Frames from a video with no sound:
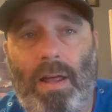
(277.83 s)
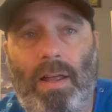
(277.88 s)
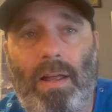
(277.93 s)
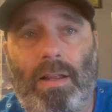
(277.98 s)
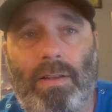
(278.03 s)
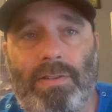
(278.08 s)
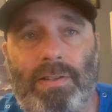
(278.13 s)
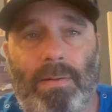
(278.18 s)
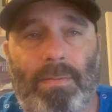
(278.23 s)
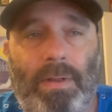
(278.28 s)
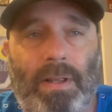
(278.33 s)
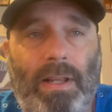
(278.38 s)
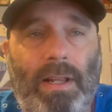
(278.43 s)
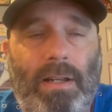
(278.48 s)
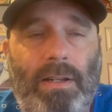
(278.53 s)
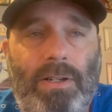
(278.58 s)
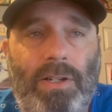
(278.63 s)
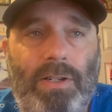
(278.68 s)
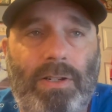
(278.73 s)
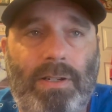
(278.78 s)
something
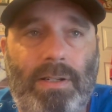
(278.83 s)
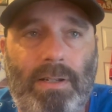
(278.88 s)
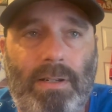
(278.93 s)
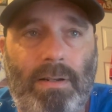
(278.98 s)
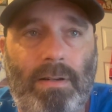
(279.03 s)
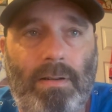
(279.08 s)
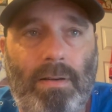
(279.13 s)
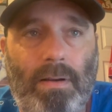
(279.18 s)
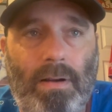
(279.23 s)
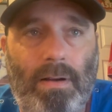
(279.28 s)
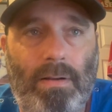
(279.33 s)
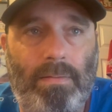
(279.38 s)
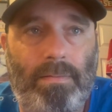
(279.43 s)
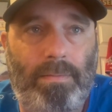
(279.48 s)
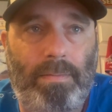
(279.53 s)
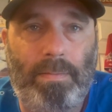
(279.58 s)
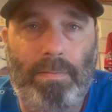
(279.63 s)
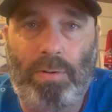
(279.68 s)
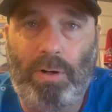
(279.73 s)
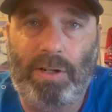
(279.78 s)
that just
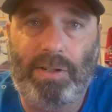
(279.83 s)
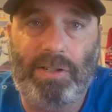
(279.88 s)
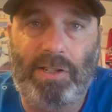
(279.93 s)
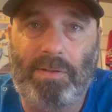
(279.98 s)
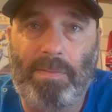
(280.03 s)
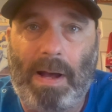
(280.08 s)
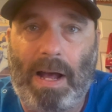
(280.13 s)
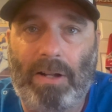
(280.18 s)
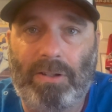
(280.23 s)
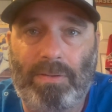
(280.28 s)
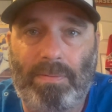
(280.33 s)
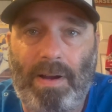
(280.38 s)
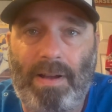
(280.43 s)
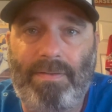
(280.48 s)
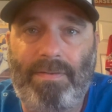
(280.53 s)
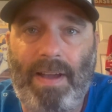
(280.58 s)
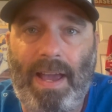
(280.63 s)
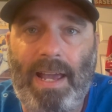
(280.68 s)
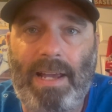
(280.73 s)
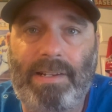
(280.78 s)
brings a smile to my
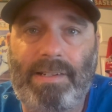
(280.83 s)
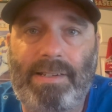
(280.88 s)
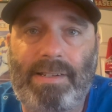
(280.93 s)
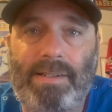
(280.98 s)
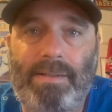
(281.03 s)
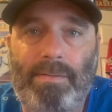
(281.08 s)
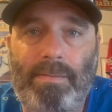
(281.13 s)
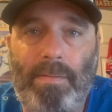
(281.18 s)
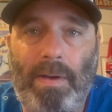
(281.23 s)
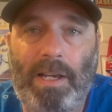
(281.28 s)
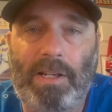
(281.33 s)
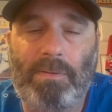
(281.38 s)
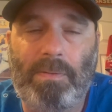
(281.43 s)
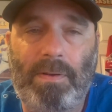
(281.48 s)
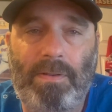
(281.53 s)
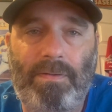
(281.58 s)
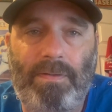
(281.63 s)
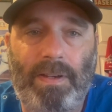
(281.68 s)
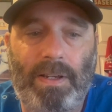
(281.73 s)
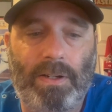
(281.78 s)
face, makes
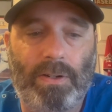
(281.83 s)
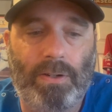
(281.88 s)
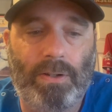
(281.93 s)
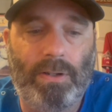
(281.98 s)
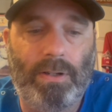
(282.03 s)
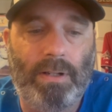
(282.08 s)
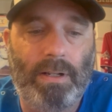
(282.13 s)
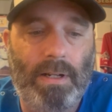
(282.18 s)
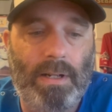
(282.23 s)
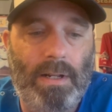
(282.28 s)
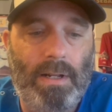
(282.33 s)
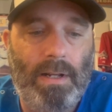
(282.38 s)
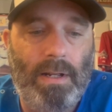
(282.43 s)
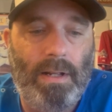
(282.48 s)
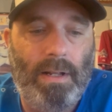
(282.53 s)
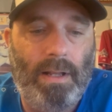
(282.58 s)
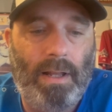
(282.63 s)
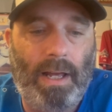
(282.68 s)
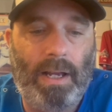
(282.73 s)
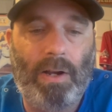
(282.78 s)
me feel
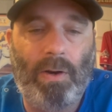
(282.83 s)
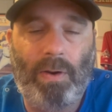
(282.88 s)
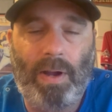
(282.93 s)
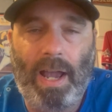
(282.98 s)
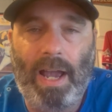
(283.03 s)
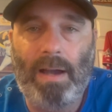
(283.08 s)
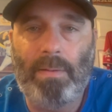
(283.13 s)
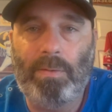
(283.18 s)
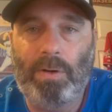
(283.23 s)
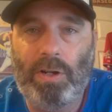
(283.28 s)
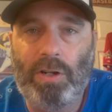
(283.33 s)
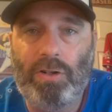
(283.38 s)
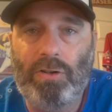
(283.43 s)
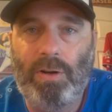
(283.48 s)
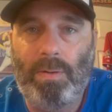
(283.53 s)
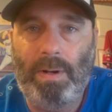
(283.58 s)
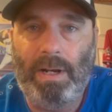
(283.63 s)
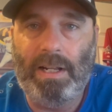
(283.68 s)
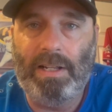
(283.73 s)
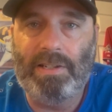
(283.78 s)
like, okay, I'm
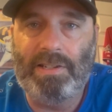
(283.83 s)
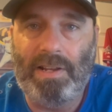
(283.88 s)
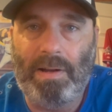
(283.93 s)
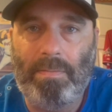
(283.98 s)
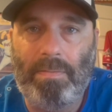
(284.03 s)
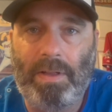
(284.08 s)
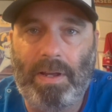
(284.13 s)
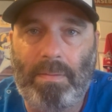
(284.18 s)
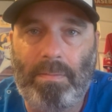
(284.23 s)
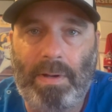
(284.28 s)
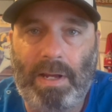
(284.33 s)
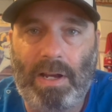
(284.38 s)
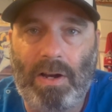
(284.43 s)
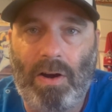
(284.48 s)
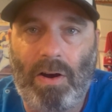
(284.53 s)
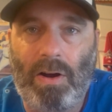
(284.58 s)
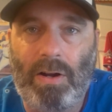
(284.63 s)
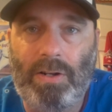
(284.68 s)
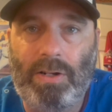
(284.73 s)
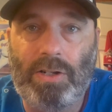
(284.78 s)
contributing something
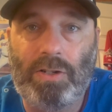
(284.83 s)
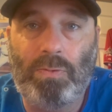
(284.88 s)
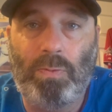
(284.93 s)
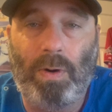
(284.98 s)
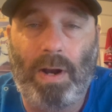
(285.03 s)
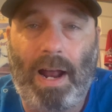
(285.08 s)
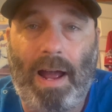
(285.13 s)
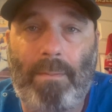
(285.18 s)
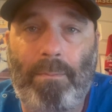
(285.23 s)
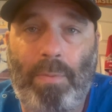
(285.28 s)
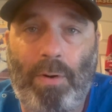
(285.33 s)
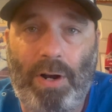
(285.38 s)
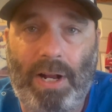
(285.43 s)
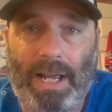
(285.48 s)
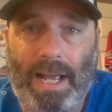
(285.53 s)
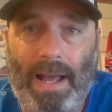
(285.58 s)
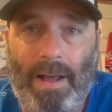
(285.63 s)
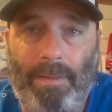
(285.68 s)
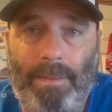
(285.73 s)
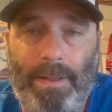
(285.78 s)
beyond just what I'm
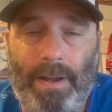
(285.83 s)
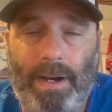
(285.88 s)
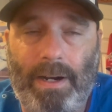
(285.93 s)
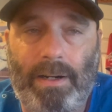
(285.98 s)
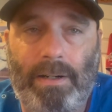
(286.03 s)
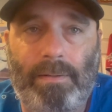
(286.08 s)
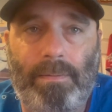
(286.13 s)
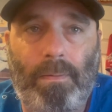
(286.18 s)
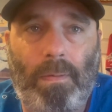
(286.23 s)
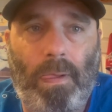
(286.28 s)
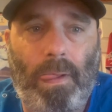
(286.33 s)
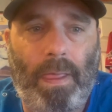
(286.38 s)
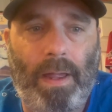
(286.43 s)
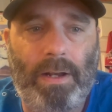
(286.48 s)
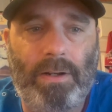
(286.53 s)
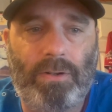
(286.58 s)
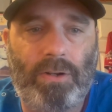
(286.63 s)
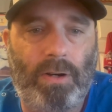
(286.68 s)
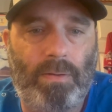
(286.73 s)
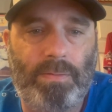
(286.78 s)
putting out there
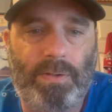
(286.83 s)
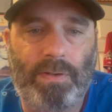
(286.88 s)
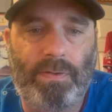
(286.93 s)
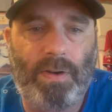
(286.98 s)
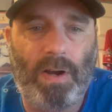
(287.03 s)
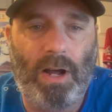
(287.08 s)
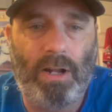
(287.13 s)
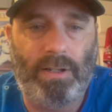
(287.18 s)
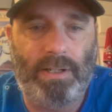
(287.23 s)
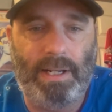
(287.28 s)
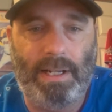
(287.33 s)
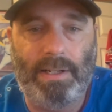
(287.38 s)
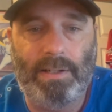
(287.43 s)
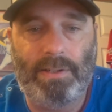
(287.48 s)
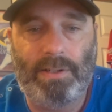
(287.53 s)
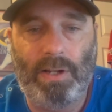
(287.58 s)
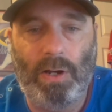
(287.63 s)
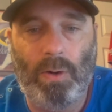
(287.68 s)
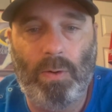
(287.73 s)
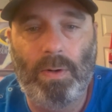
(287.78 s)
in terms of content.
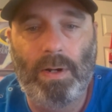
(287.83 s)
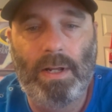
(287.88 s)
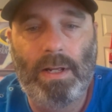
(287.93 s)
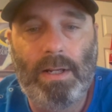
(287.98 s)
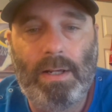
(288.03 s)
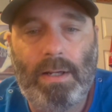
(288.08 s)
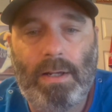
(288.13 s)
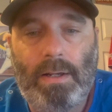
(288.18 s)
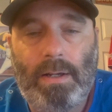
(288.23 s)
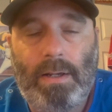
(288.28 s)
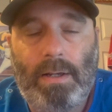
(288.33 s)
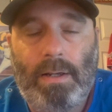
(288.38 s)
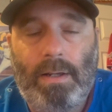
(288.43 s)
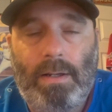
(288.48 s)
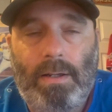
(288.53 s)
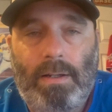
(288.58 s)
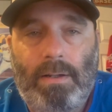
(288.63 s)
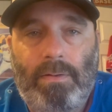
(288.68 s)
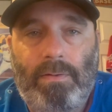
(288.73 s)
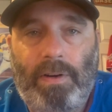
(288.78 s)
So
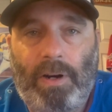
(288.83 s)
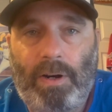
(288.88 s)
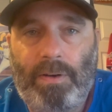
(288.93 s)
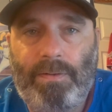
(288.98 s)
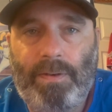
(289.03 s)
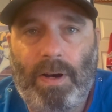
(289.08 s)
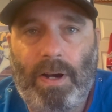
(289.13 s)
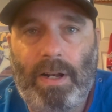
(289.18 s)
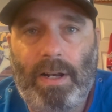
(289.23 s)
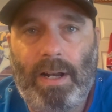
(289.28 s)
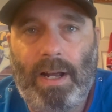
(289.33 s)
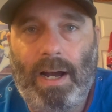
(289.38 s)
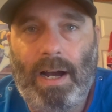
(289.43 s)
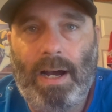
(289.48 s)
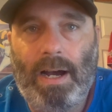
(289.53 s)
very fun.